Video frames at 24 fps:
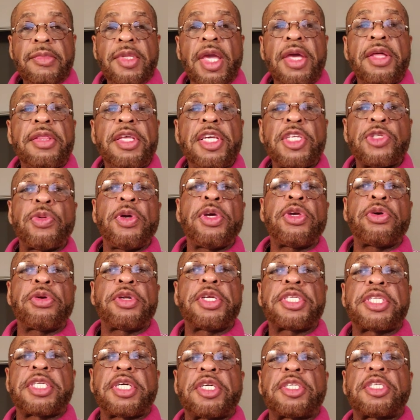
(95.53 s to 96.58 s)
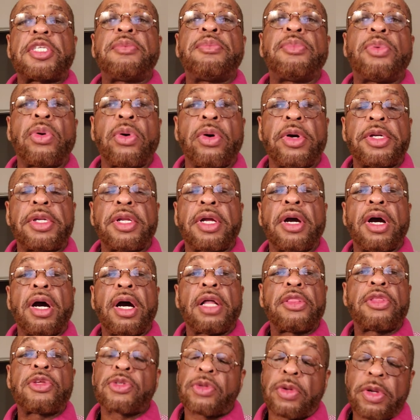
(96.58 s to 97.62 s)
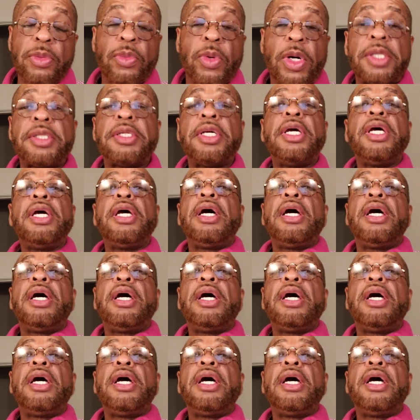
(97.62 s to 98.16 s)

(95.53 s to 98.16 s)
This week, your discussion board, there's only one.